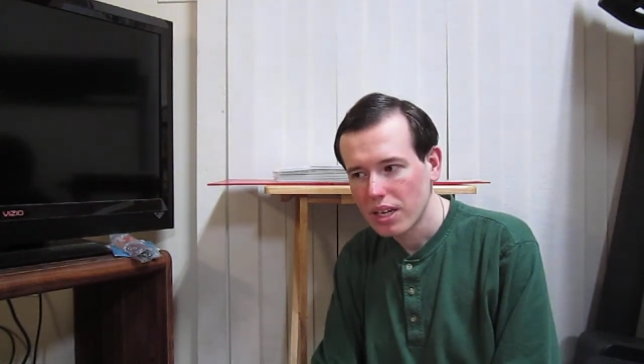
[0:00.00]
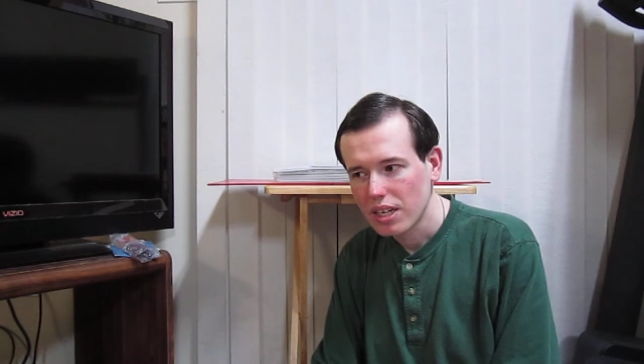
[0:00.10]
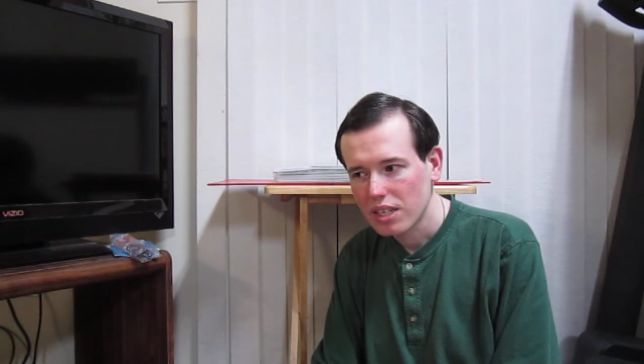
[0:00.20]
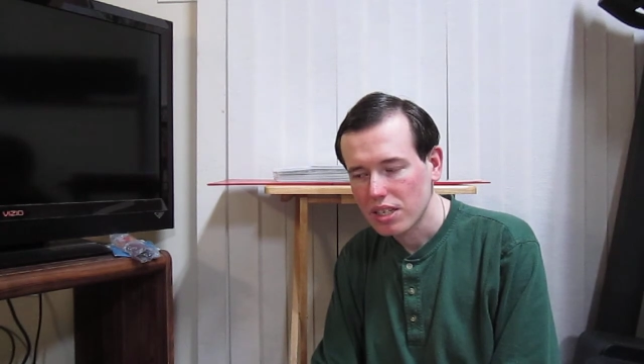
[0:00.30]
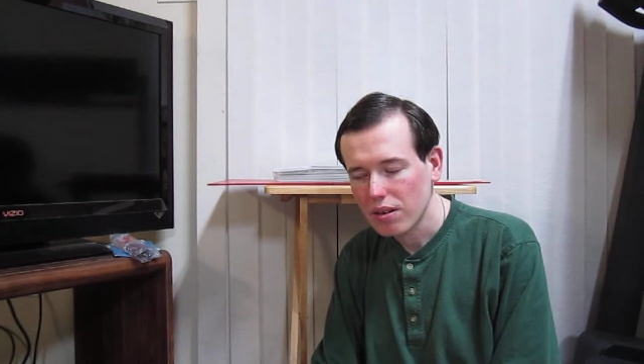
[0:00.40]

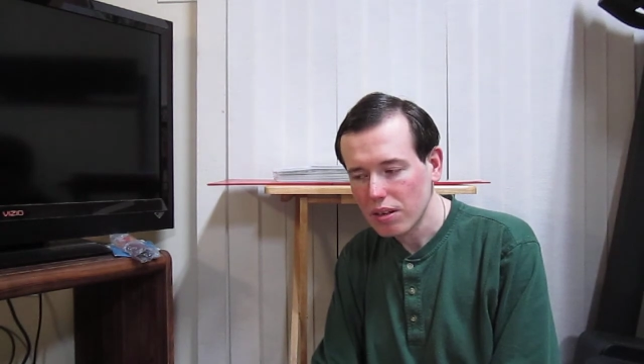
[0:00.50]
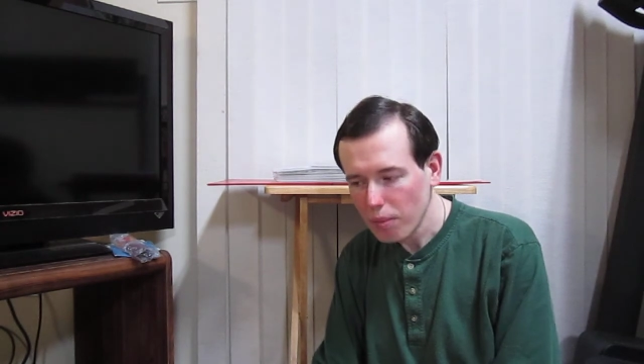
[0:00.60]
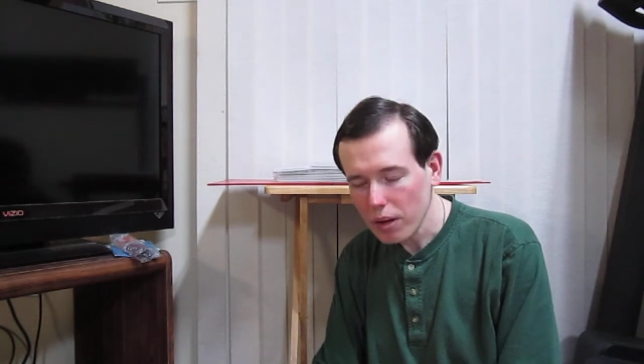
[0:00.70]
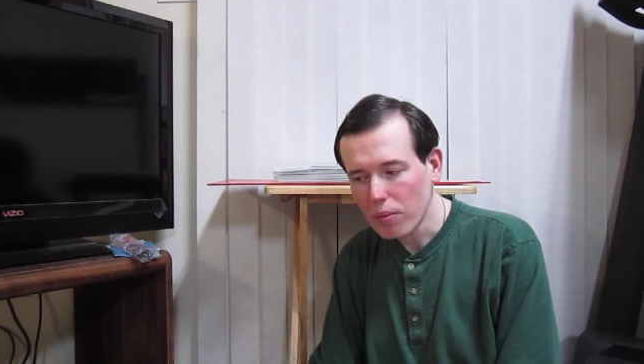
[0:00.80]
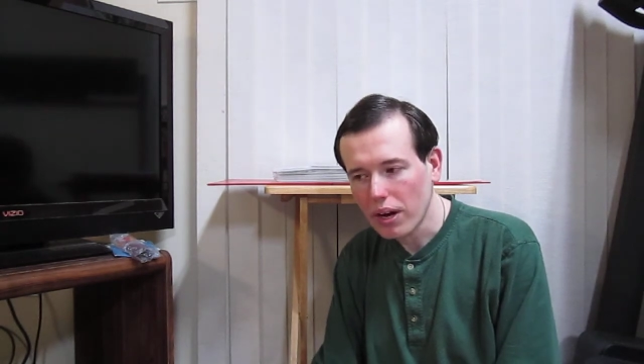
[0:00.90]
So you
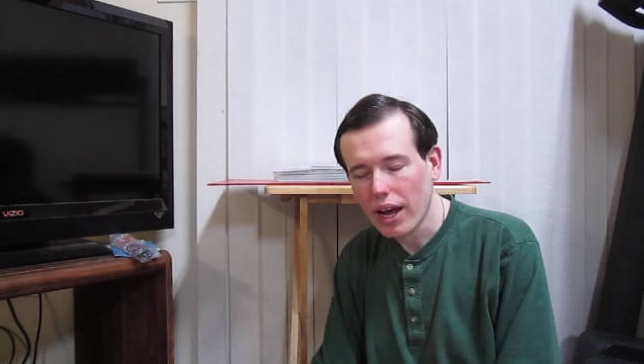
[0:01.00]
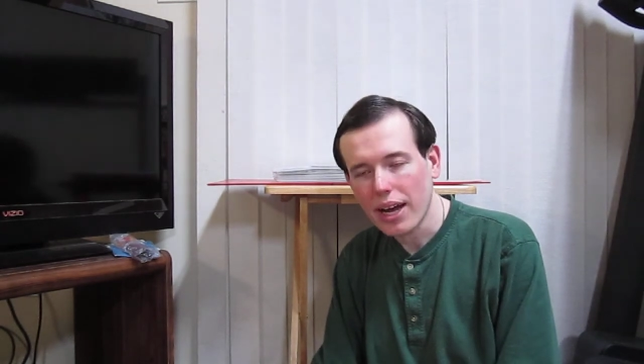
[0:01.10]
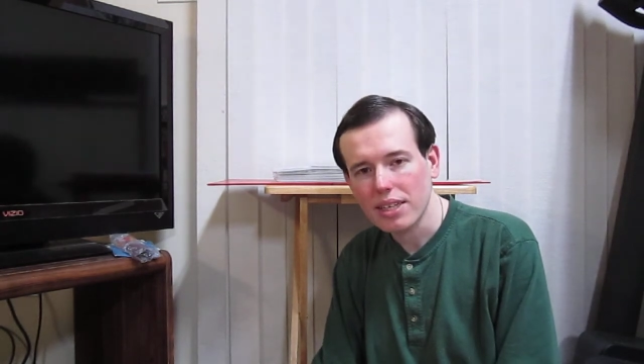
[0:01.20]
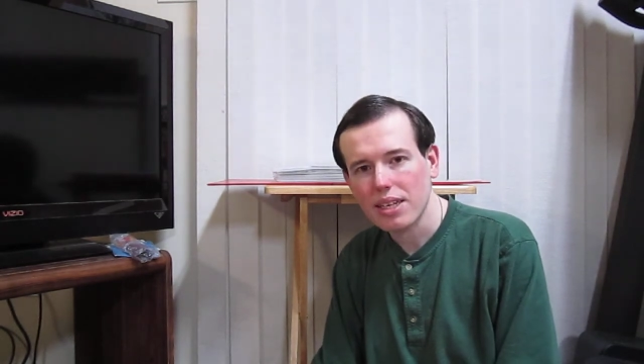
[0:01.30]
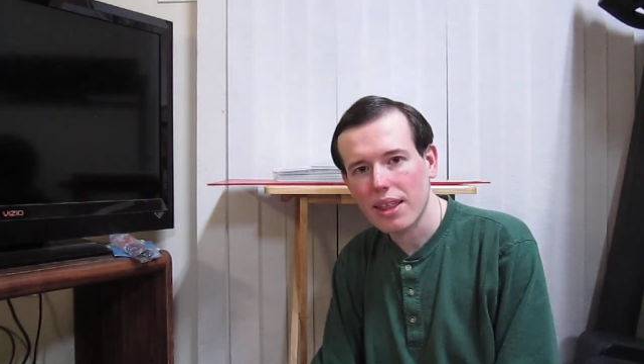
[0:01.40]
might want to
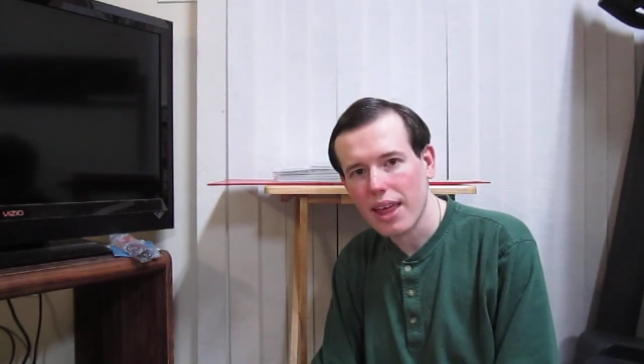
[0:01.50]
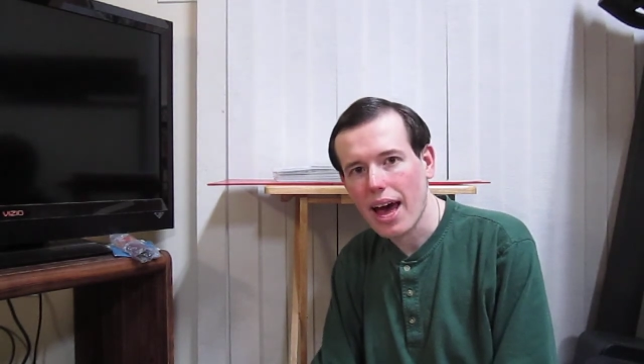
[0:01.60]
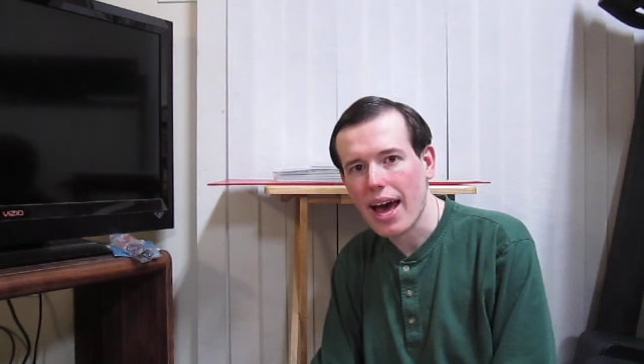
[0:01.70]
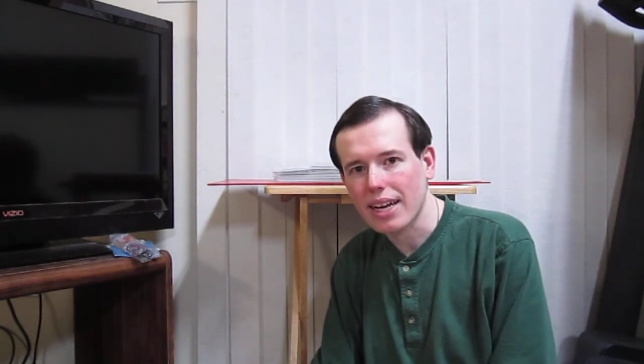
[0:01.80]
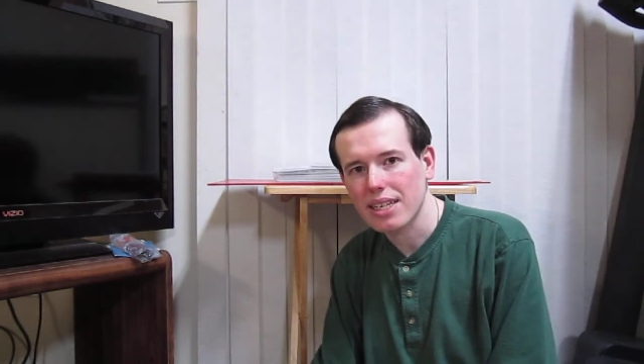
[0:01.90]
ask
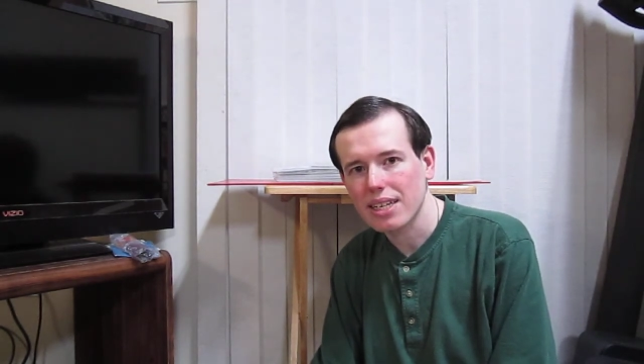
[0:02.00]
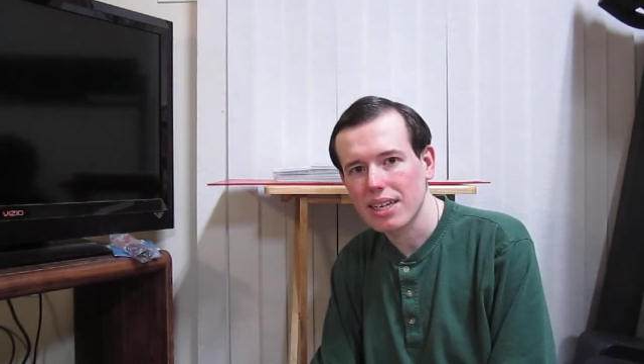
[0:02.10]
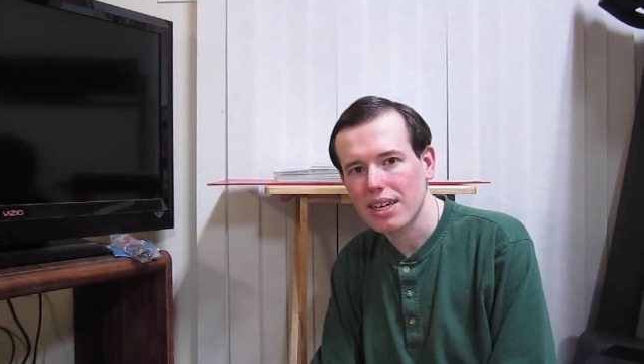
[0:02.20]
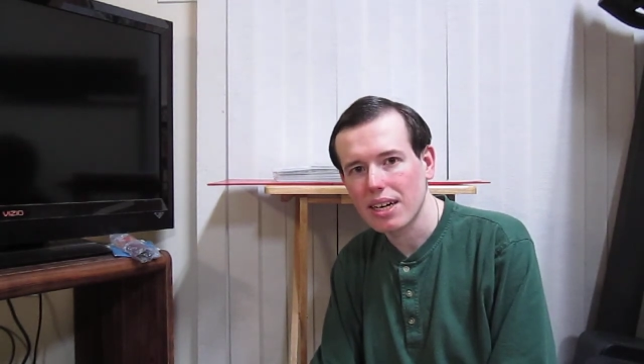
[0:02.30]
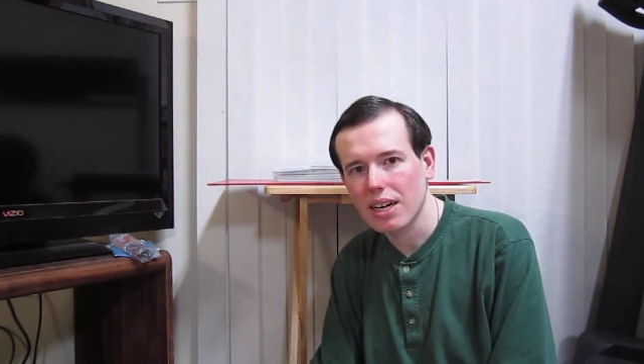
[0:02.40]
that.
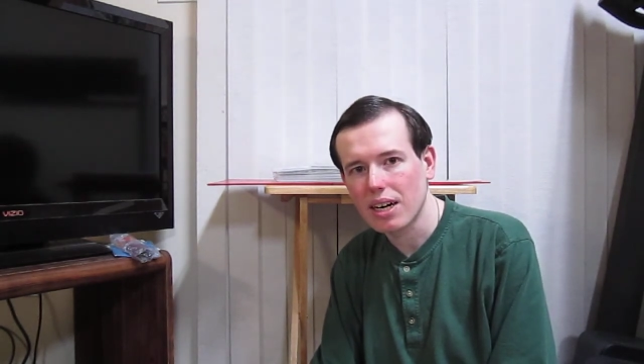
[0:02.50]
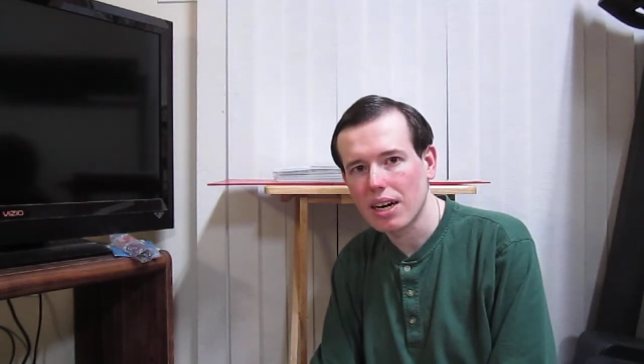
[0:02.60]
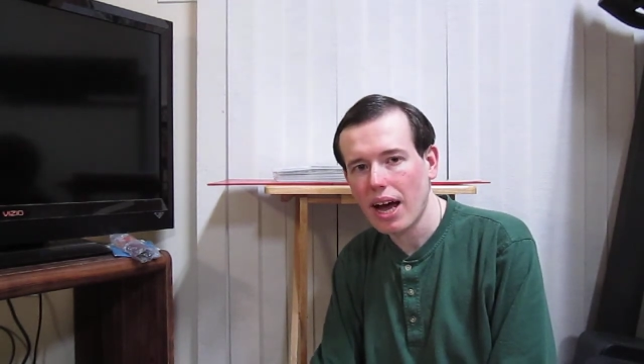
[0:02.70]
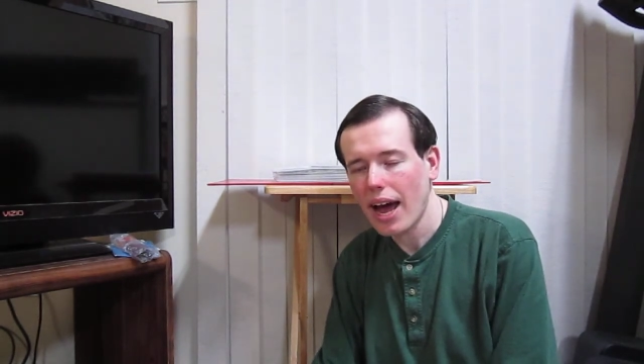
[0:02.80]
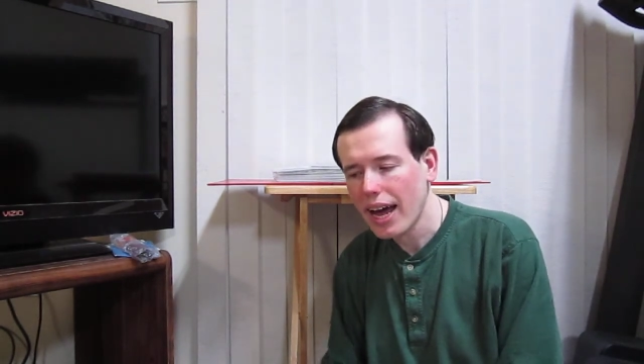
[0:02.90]

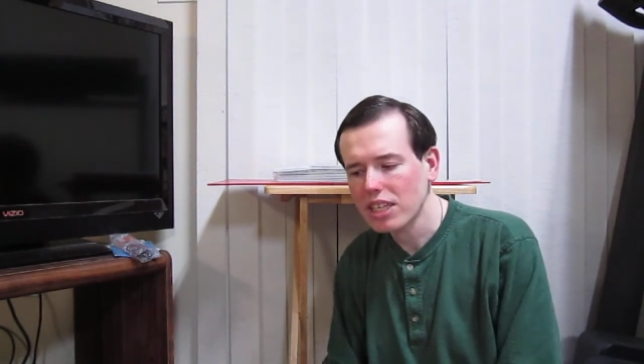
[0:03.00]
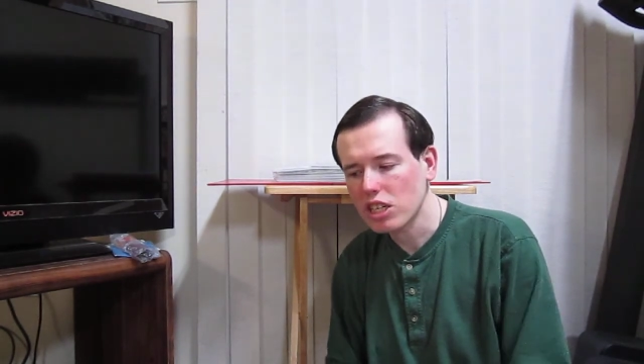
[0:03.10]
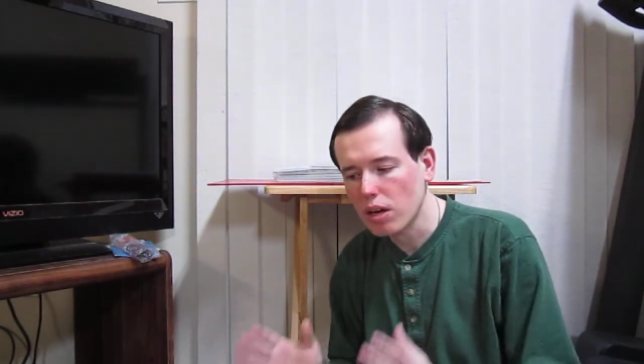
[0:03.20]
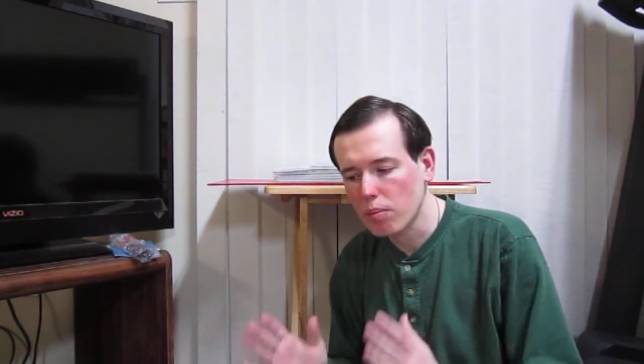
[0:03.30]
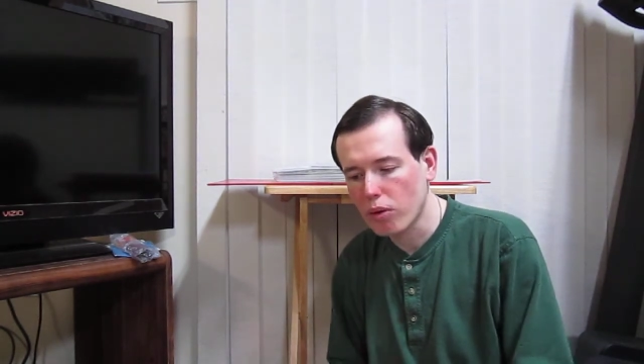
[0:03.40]
Ask